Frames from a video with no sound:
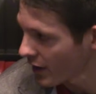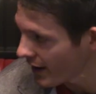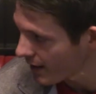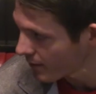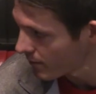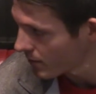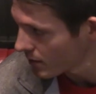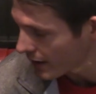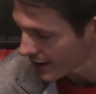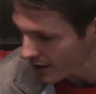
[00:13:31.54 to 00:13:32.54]
game.
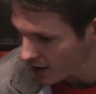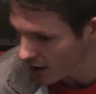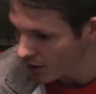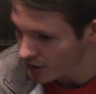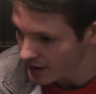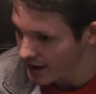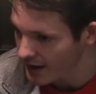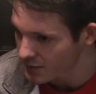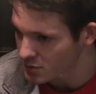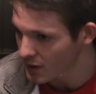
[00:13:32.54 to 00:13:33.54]
Like okay. other
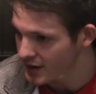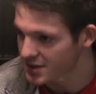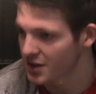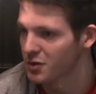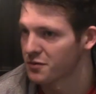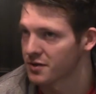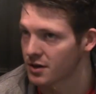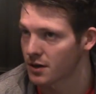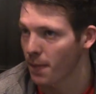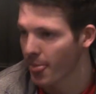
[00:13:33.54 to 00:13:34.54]
games will execute
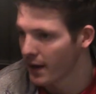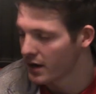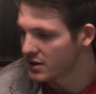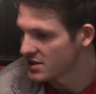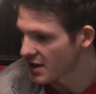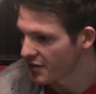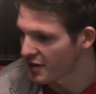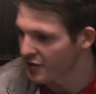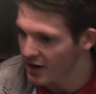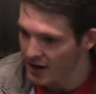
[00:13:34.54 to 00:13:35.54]
for
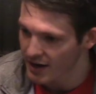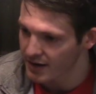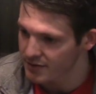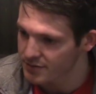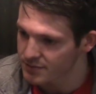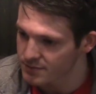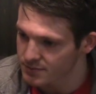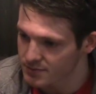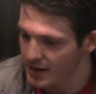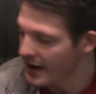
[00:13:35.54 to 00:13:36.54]

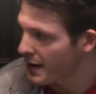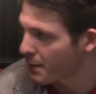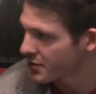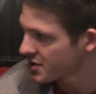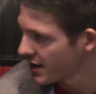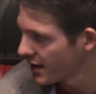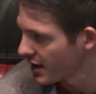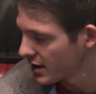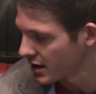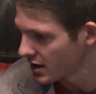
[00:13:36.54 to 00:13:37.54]
75, 80 percent,
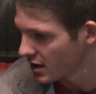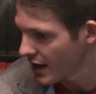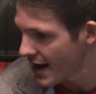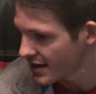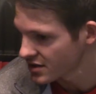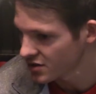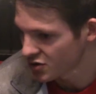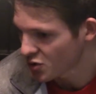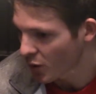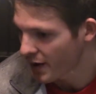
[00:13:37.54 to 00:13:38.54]
and then mm-hmm. the
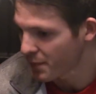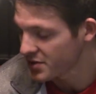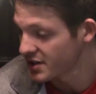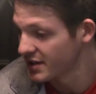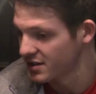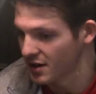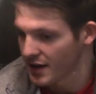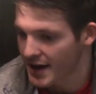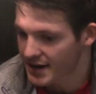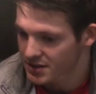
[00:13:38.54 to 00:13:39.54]
last 20 percent is the
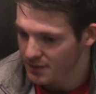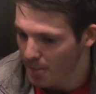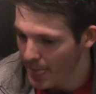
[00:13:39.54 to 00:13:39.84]
last